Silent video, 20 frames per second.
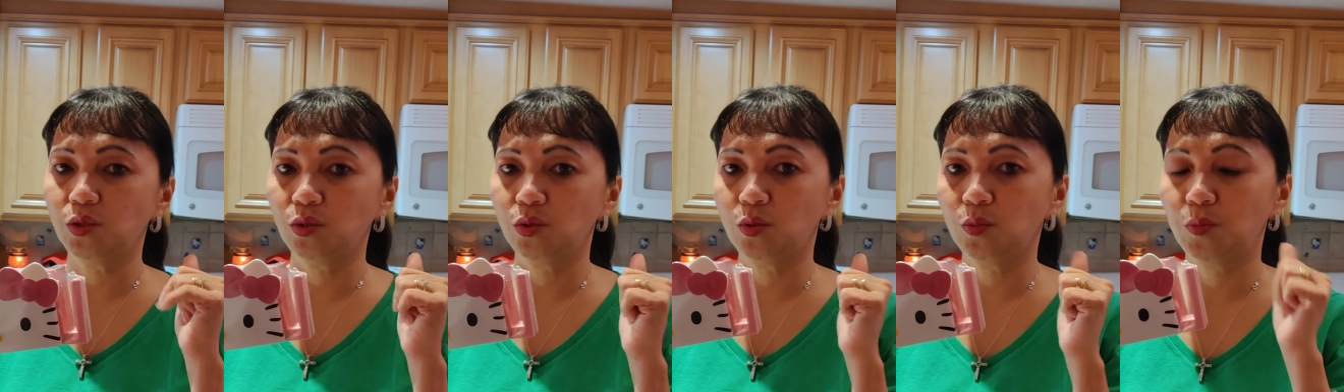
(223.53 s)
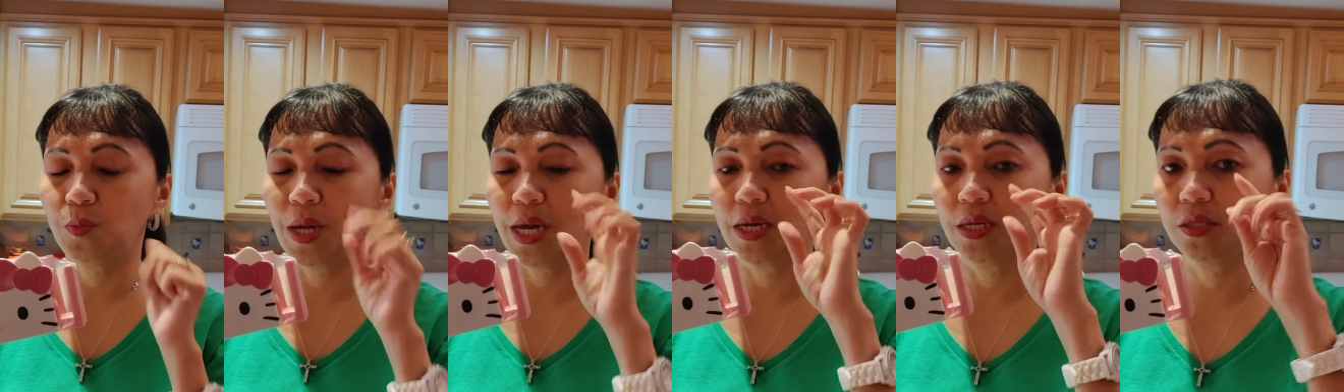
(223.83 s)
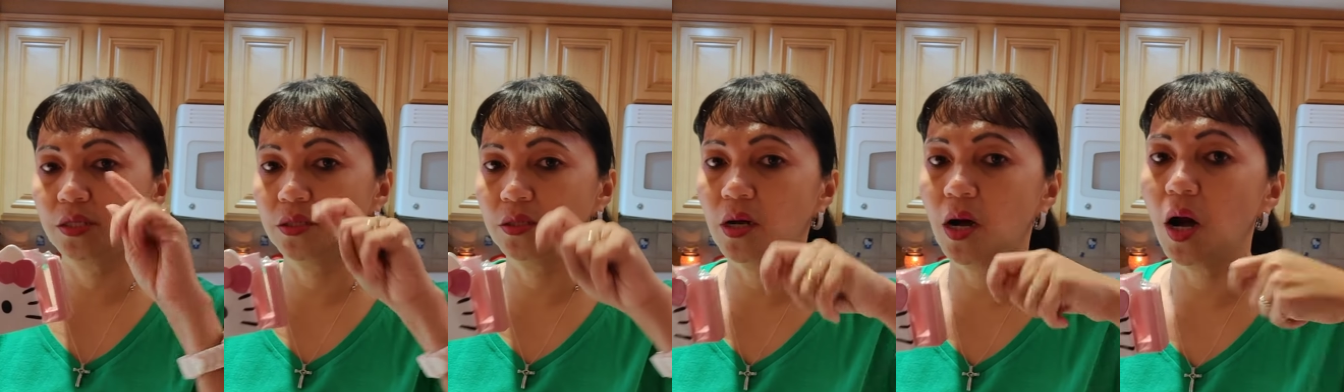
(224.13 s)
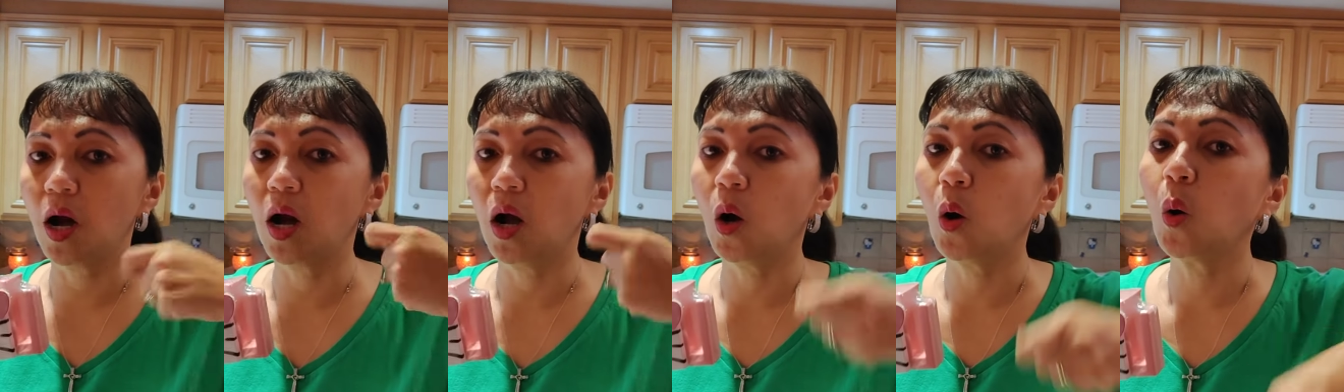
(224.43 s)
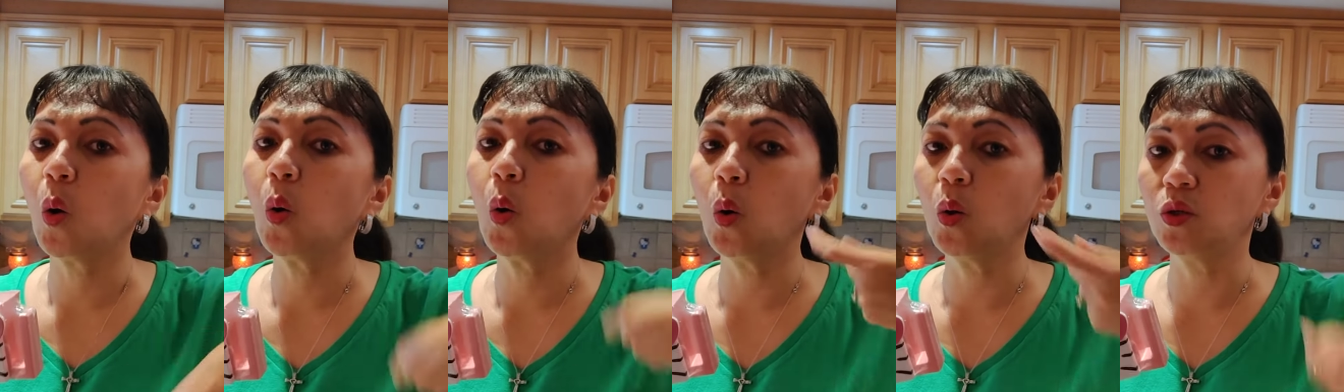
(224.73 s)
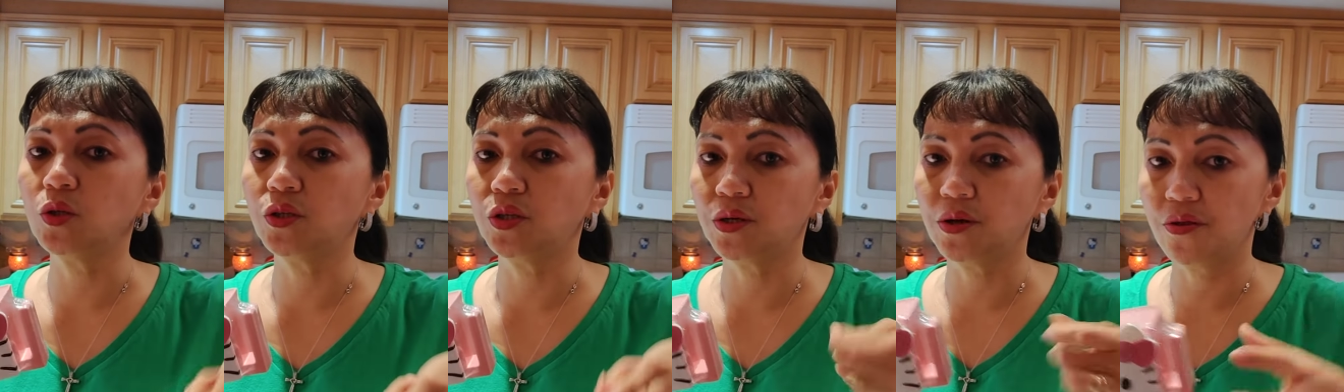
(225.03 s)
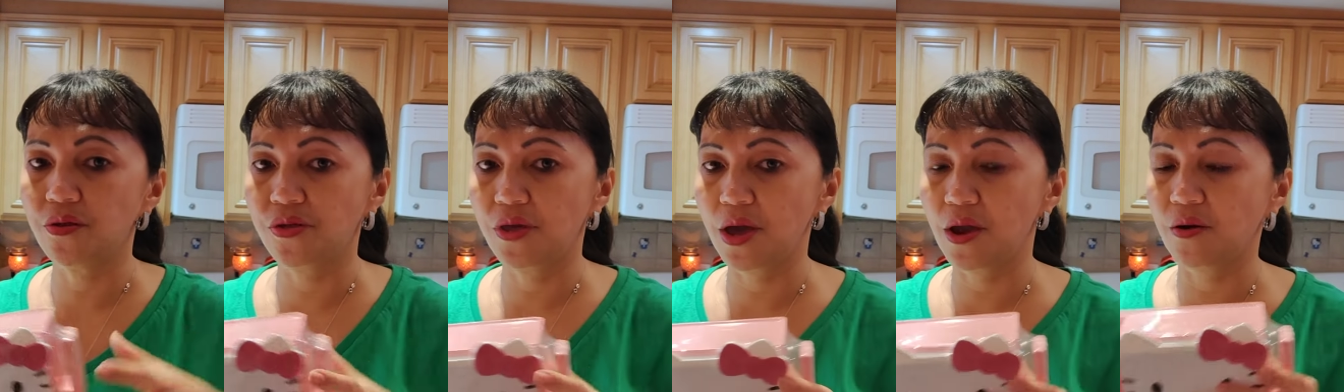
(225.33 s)
toothpaste holder
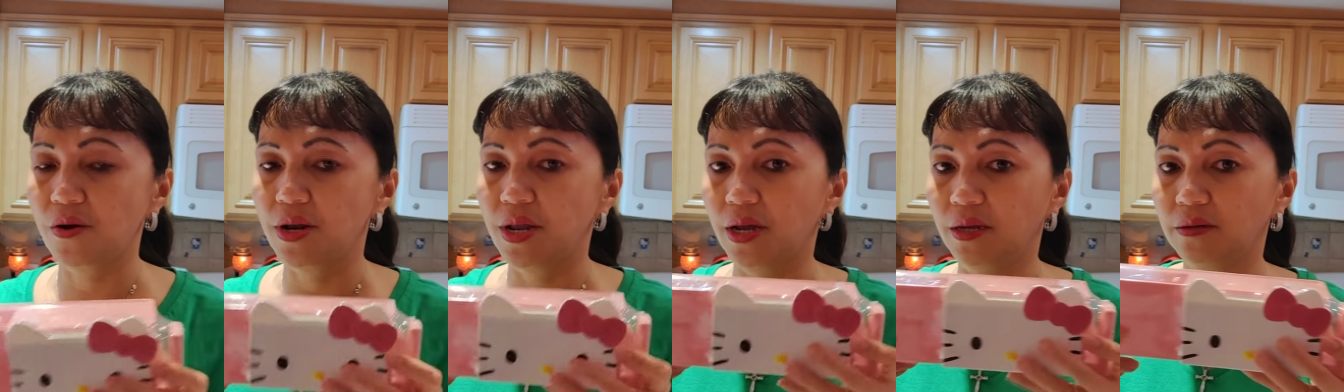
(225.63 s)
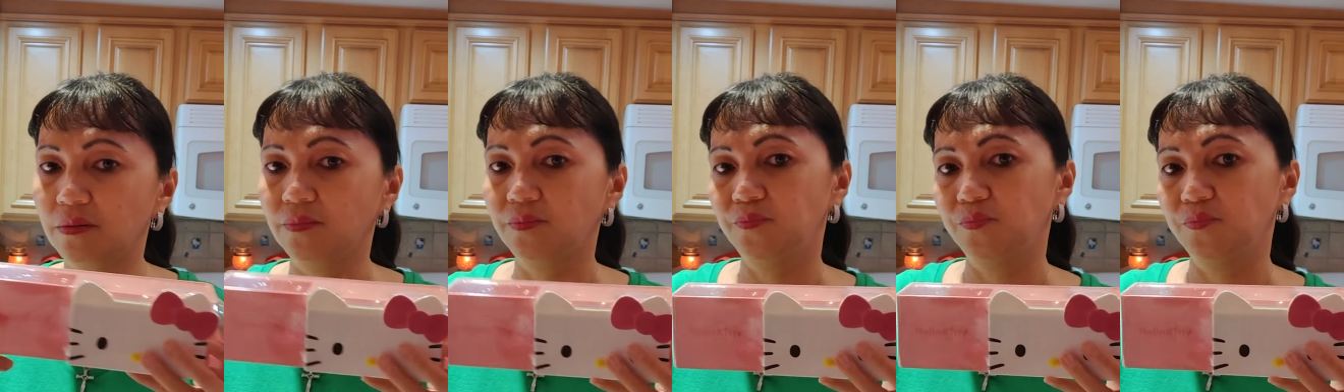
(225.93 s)
there, that